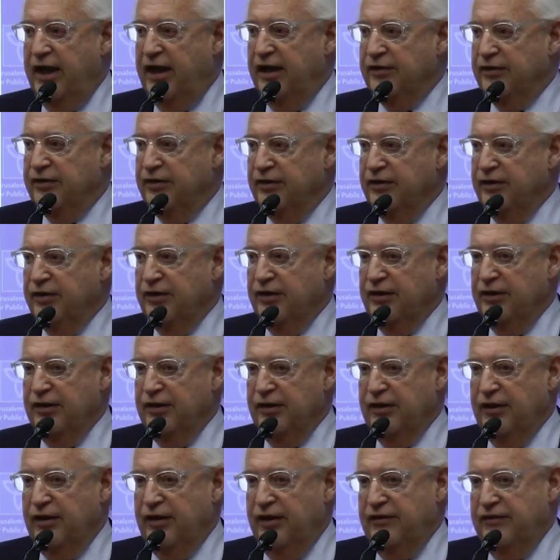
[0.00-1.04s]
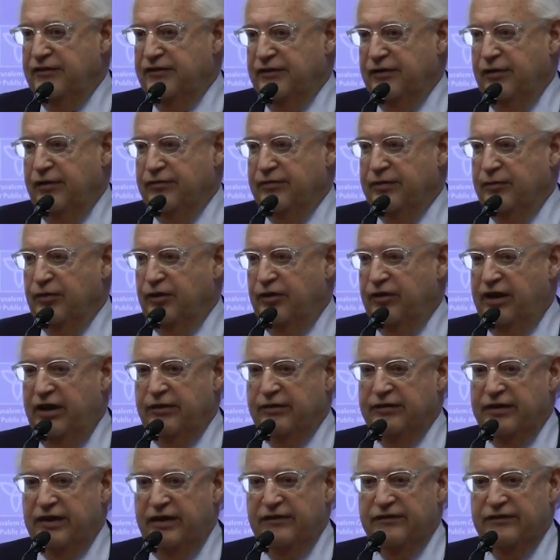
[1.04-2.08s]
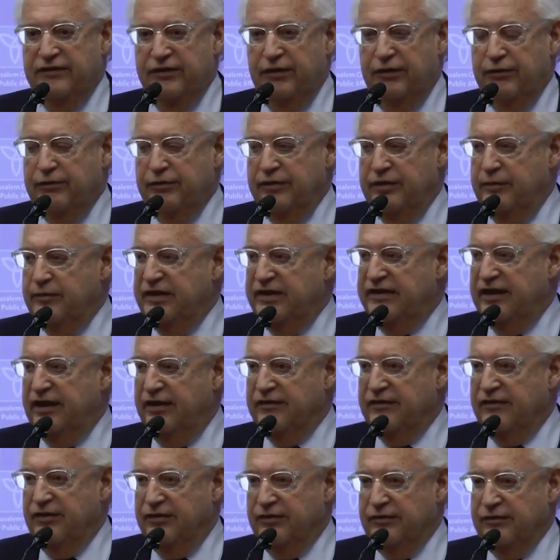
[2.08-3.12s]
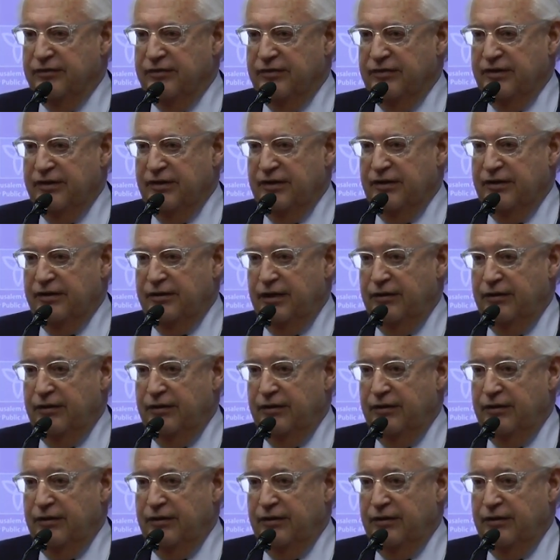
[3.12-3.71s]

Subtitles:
Manhattan, I used to go from Long Island, I used to go through the Midtown Tunnel.